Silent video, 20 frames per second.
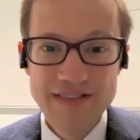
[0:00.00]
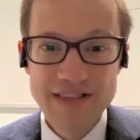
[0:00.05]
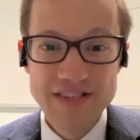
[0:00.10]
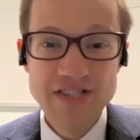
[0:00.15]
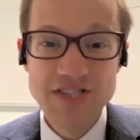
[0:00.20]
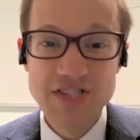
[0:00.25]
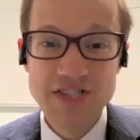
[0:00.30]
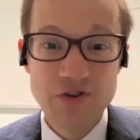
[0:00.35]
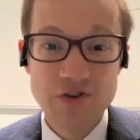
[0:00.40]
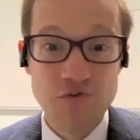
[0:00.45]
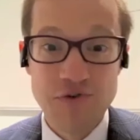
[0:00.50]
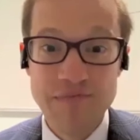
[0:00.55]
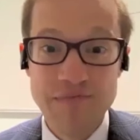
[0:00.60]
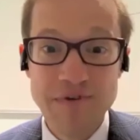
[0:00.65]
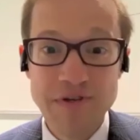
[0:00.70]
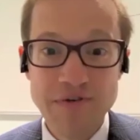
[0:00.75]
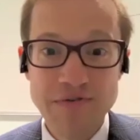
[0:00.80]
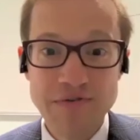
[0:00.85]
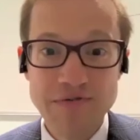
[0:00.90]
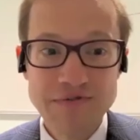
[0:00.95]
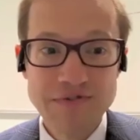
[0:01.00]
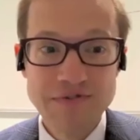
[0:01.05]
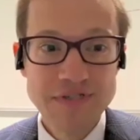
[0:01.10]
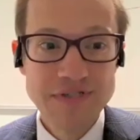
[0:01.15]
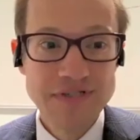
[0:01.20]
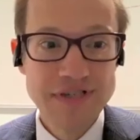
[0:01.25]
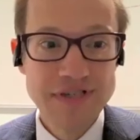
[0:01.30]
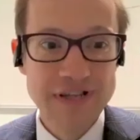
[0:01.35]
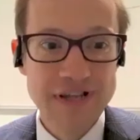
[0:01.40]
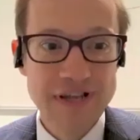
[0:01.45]
just
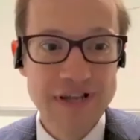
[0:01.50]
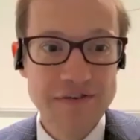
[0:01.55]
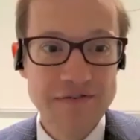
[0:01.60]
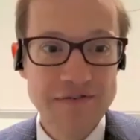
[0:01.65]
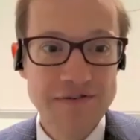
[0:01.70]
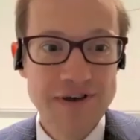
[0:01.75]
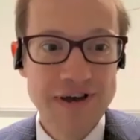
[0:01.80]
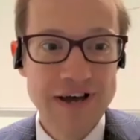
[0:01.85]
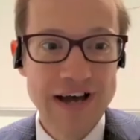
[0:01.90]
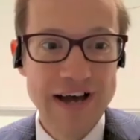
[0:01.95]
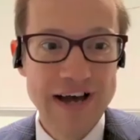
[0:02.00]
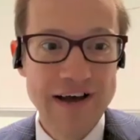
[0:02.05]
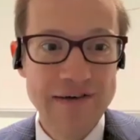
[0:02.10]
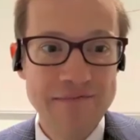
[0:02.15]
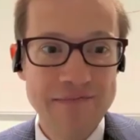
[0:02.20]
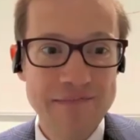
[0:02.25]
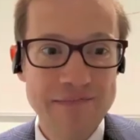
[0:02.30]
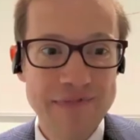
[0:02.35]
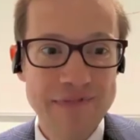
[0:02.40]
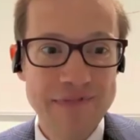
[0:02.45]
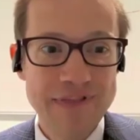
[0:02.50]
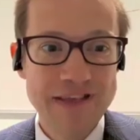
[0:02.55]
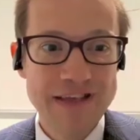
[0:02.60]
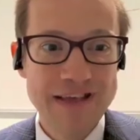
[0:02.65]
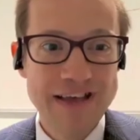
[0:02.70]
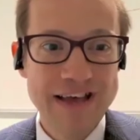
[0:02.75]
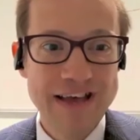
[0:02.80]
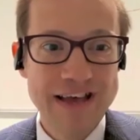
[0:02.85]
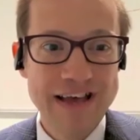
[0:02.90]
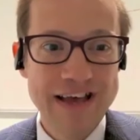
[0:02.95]
criminals, you know, um,
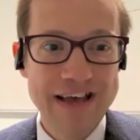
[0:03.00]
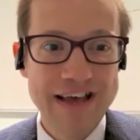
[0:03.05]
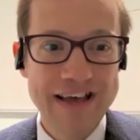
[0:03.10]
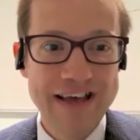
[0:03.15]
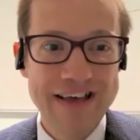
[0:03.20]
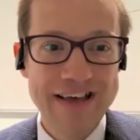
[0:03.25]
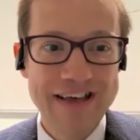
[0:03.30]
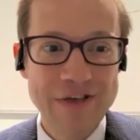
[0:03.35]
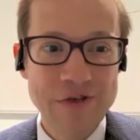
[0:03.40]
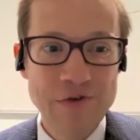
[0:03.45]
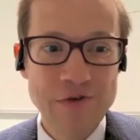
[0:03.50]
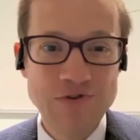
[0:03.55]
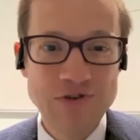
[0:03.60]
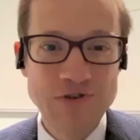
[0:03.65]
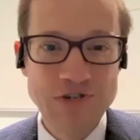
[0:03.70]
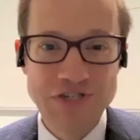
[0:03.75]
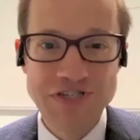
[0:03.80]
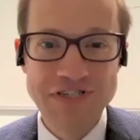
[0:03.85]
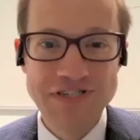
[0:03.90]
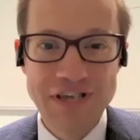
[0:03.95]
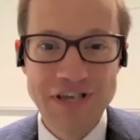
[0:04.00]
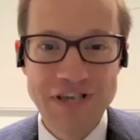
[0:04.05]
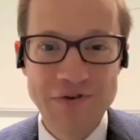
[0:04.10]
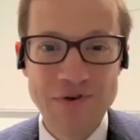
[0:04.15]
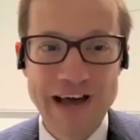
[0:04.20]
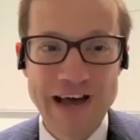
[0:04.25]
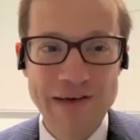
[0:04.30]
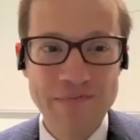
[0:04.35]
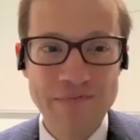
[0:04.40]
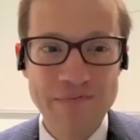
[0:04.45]
uh, who just so
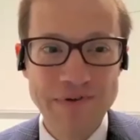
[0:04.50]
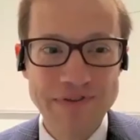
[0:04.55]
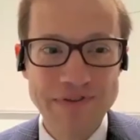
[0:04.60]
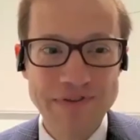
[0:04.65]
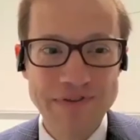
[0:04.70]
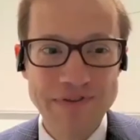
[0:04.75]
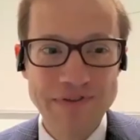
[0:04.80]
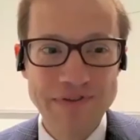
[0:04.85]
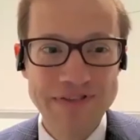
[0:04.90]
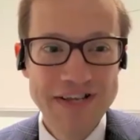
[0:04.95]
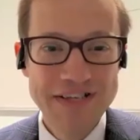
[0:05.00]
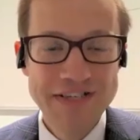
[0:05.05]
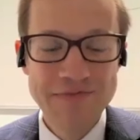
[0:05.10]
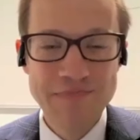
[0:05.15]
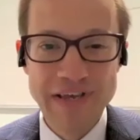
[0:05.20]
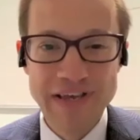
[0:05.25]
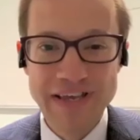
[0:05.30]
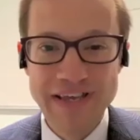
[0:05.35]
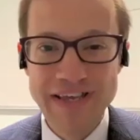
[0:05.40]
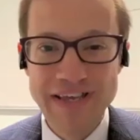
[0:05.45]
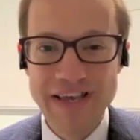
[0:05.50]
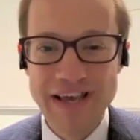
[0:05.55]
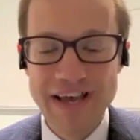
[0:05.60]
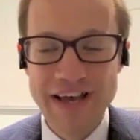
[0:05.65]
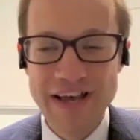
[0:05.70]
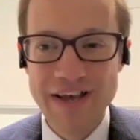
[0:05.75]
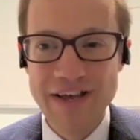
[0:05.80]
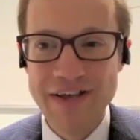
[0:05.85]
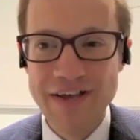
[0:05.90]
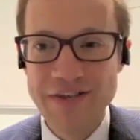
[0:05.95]
happen to
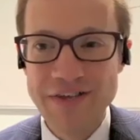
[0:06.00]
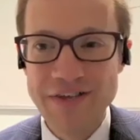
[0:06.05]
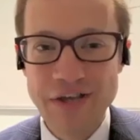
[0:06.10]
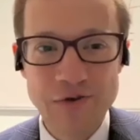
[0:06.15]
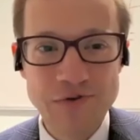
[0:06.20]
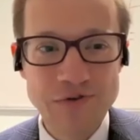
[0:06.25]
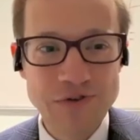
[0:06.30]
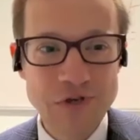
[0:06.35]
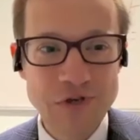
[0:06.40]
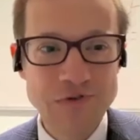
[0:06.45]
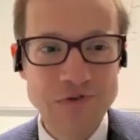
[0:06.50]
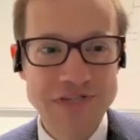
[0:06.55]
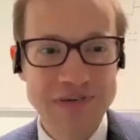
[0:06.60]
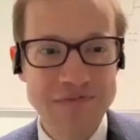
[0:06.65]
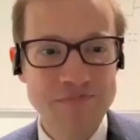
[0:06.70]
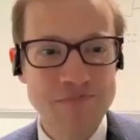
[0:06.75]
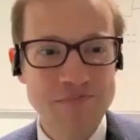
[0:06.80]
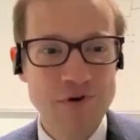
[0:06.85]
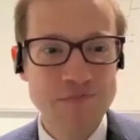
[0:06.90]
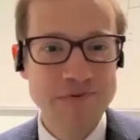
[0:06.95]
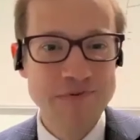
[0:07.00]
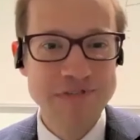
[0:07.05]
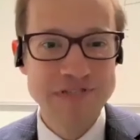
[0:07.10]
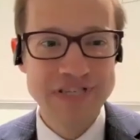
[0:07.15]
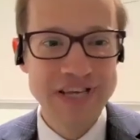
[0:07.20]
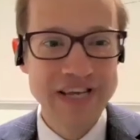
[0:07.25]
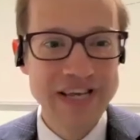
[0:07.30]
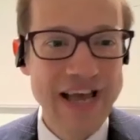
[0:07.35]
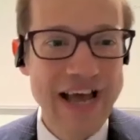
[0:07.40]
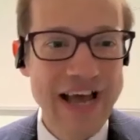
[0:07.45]
be, uh, you know, using
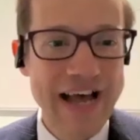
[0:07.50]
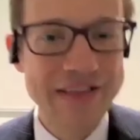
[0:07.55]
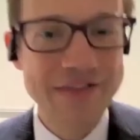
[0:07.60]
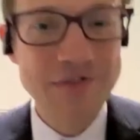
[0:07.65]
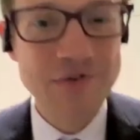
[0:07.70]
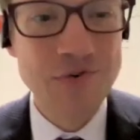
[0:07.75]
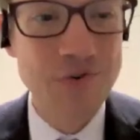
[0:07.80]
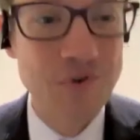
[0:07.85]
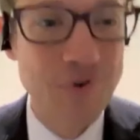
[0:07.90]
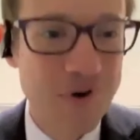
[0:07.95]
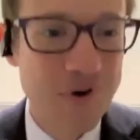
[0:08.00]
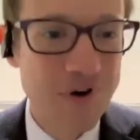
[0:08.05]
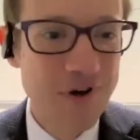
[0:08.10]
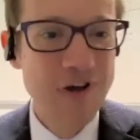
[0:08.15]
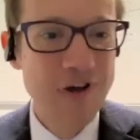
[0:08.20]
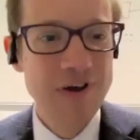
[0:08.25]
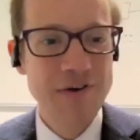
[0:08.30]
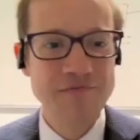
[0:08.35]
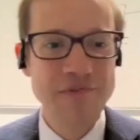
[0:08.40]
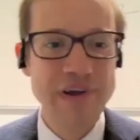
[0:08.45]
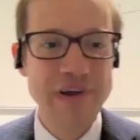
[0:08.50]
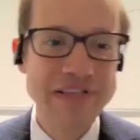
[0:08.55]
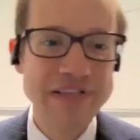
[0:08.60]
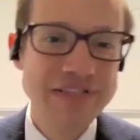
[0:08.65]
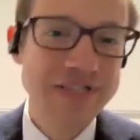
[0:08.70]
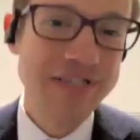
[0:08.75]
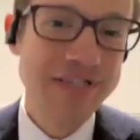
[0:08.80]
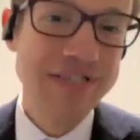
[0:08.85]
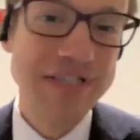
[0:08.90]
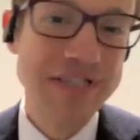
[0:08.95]
property and or
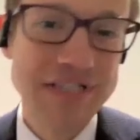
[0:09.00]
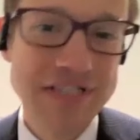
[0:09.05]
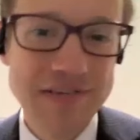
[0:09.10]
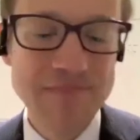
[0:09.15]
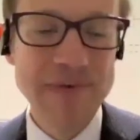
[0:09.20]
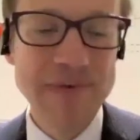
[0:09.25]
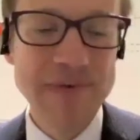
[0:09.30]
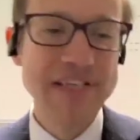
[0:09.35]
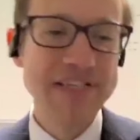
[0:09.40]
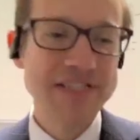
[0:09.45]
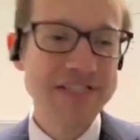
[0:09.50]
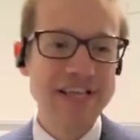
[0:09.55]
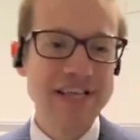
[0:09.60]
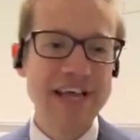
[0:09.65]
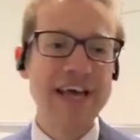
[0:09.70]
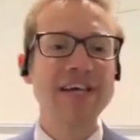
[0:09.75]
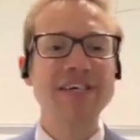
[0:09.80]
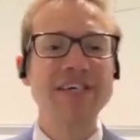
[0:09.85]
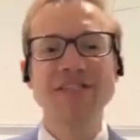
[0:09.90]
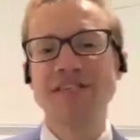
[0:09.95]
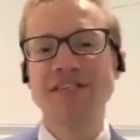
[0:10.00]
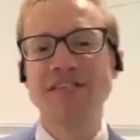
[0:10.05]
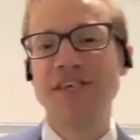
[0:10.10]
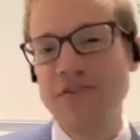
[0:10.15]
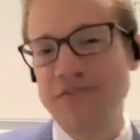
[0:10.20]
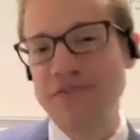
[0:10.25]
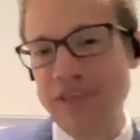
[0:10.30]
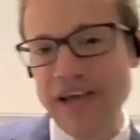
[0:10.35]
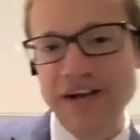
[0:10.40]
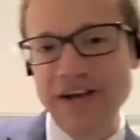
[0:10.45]
renters as a means to
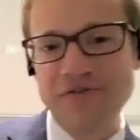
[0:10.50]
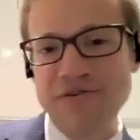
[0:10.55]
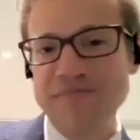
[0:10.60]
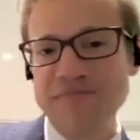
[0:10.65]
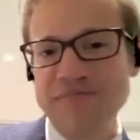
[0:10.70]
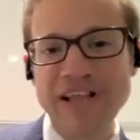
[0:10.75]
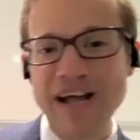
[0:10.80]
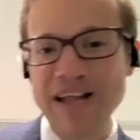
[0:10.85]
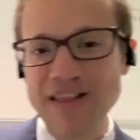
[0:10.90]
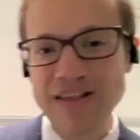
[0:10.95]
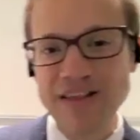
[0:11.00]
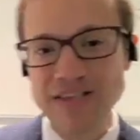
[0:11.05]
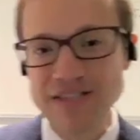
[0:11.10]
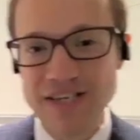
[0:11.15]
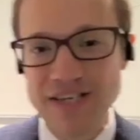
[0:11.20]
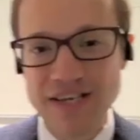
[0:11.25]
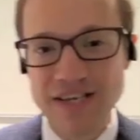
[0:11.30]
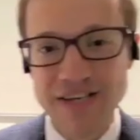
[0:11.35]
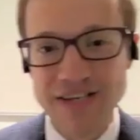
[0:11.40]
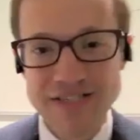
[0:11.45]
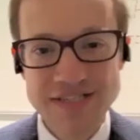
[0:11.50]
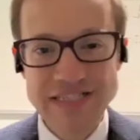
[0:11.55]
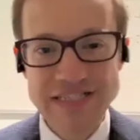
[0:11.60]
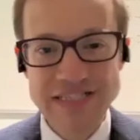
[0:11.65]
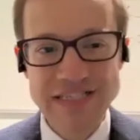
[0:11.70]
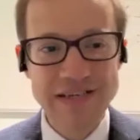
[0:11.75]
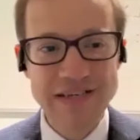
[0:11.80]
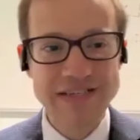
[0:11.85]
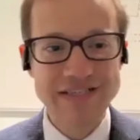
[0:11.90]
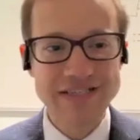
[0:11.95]
execute their criminality. It's as, mm.